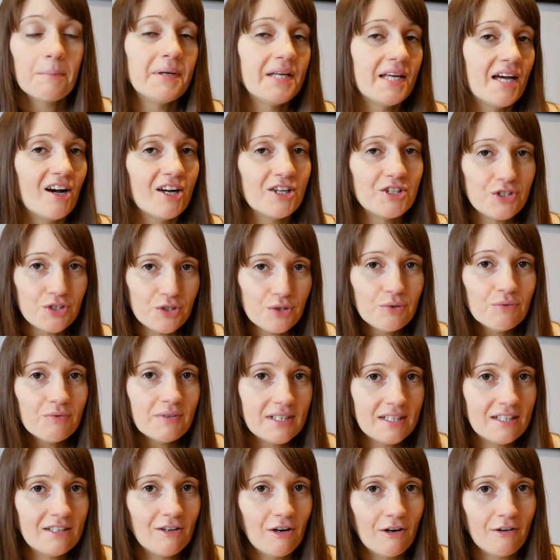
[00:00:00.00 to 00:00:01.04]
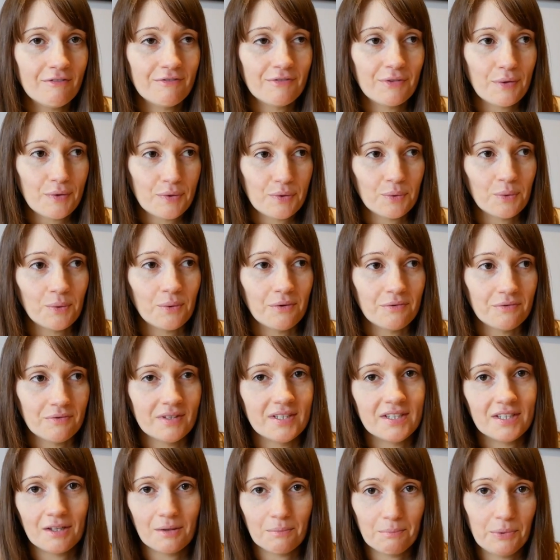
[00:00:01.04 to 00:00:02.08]
But yeah, I do really love the thought of
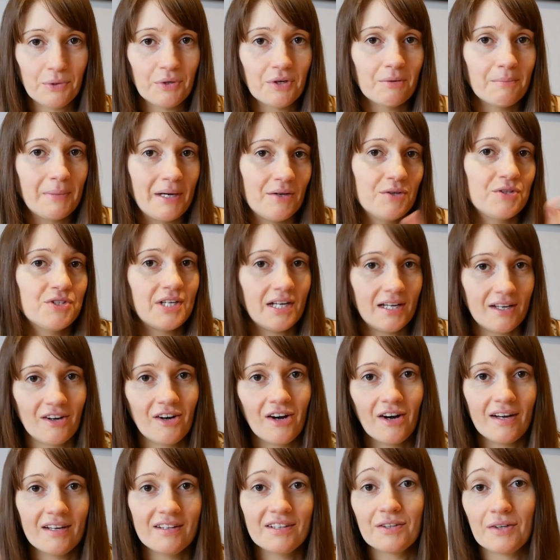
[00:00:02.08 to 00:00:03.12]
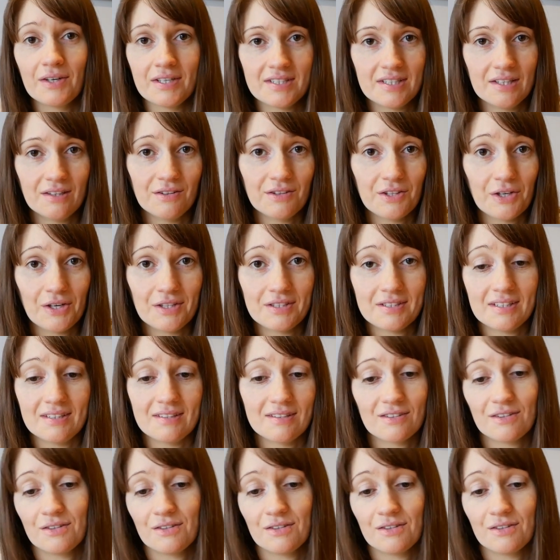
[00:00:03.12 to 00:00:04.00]
reading a book about Shanghai in the 1930s,